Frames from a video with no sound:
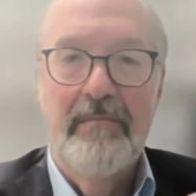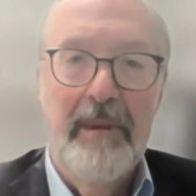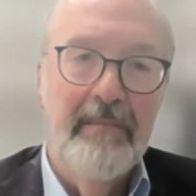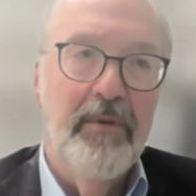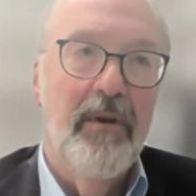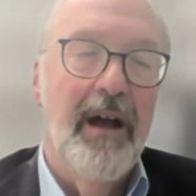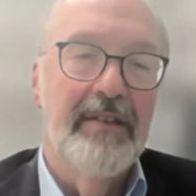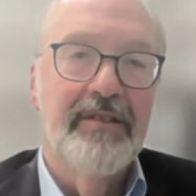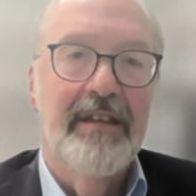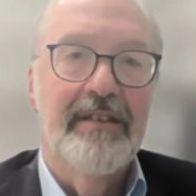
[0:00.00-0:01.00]
So in meat
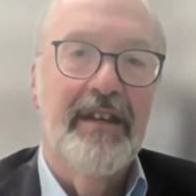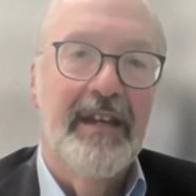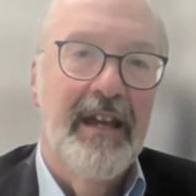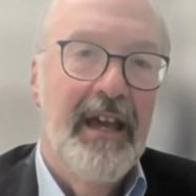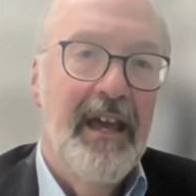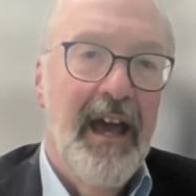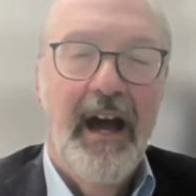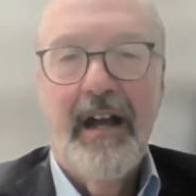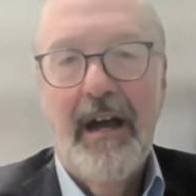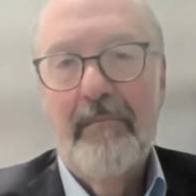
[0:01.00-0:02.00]
processing,
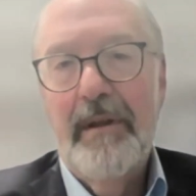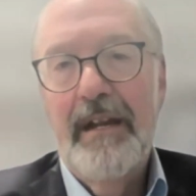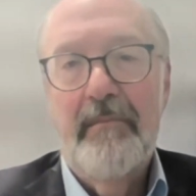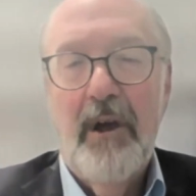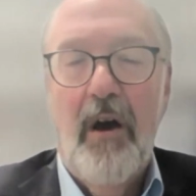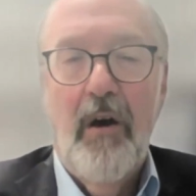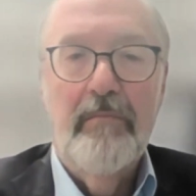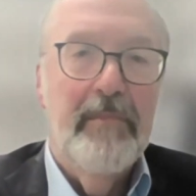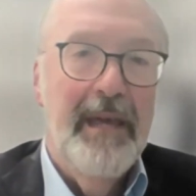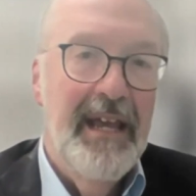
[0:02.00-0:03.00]
a company
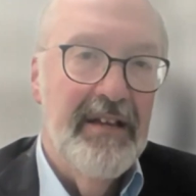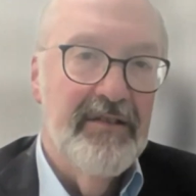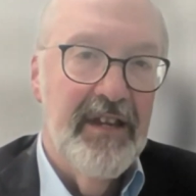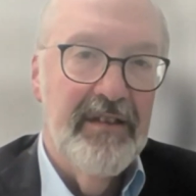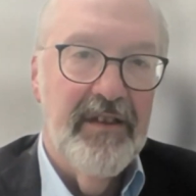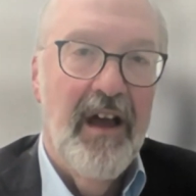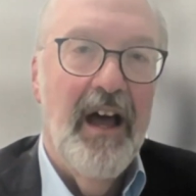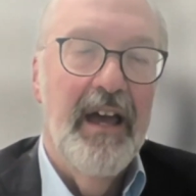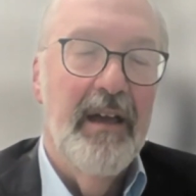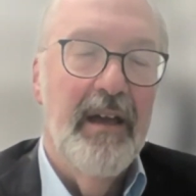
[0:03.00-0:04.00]
called
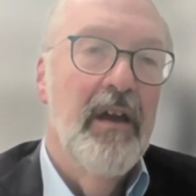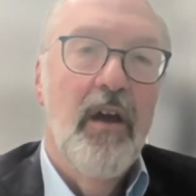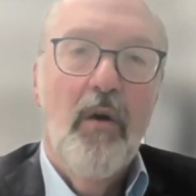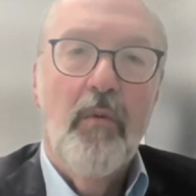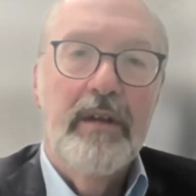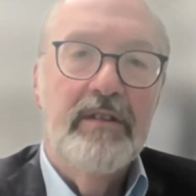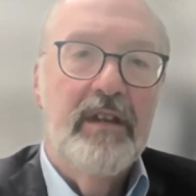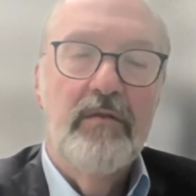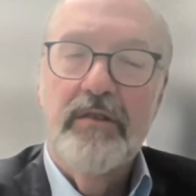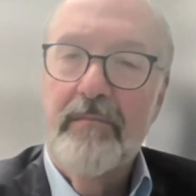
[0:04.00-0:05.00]
TSSI
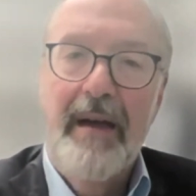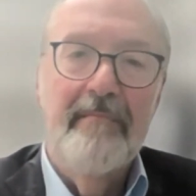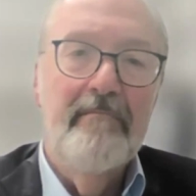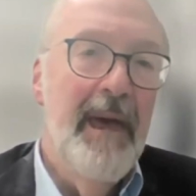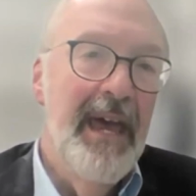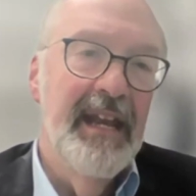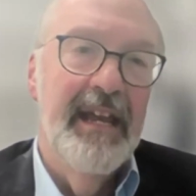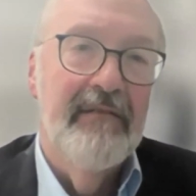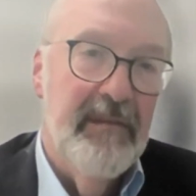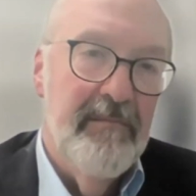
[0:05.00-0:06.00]
was used by
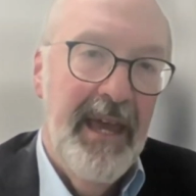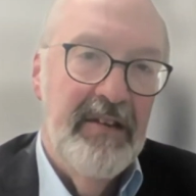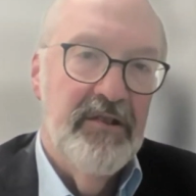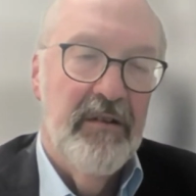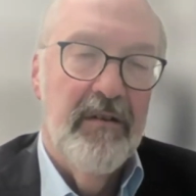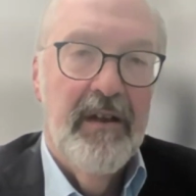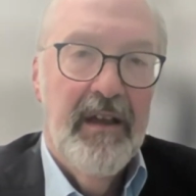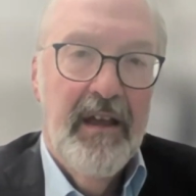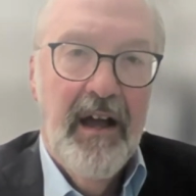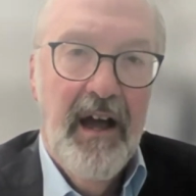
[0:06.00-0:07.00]
many of the
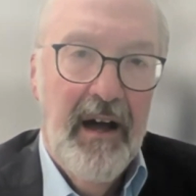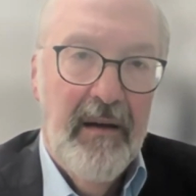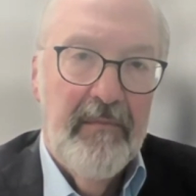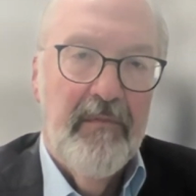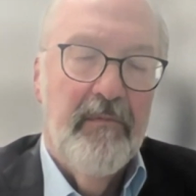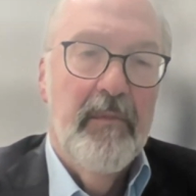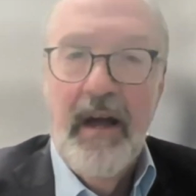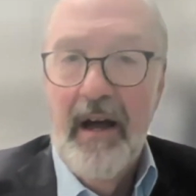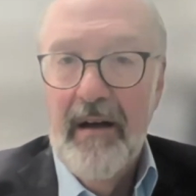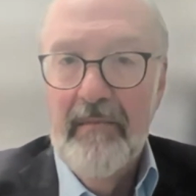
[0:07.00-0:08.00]
major
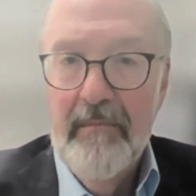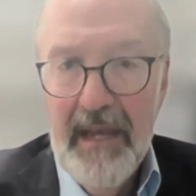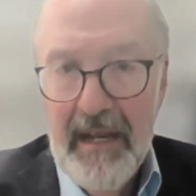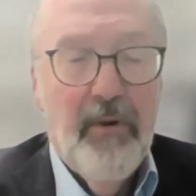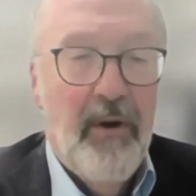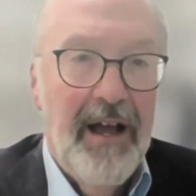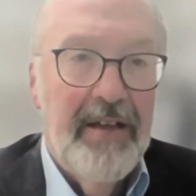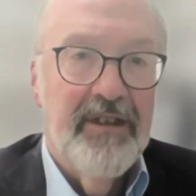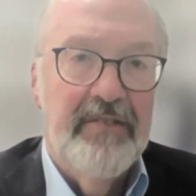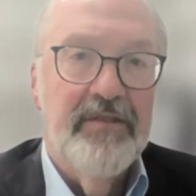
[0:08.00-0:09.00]
meat
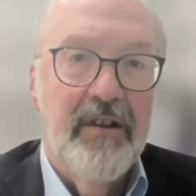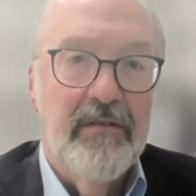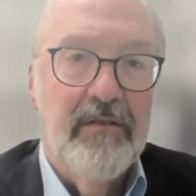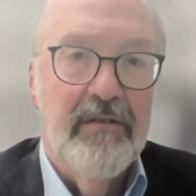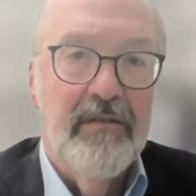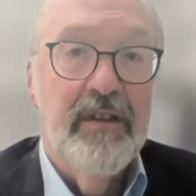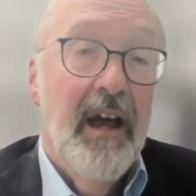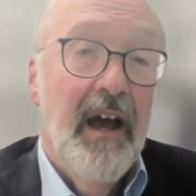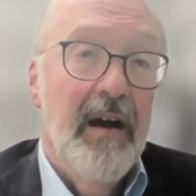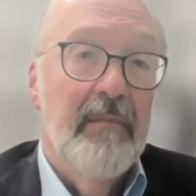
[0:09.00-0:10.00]
processors
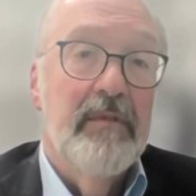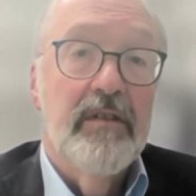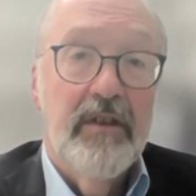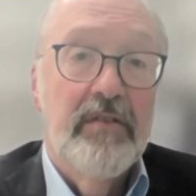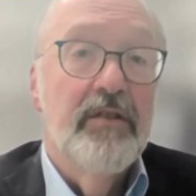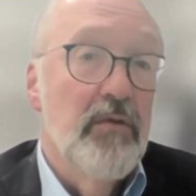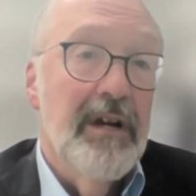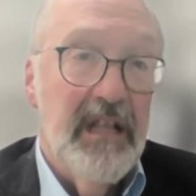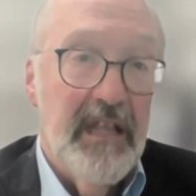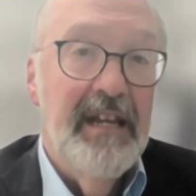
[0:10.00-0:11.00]
to
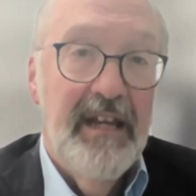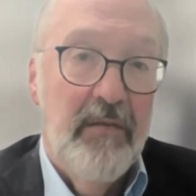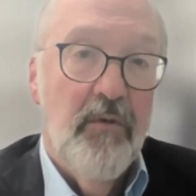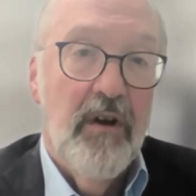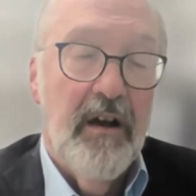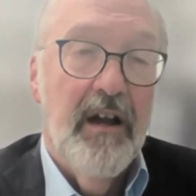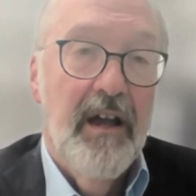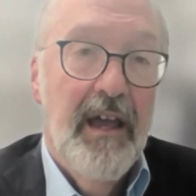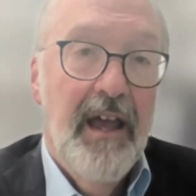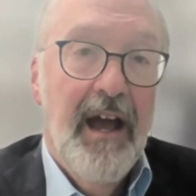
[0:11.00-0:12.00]
do cleaning
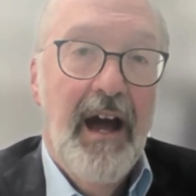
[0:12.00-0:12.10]
work.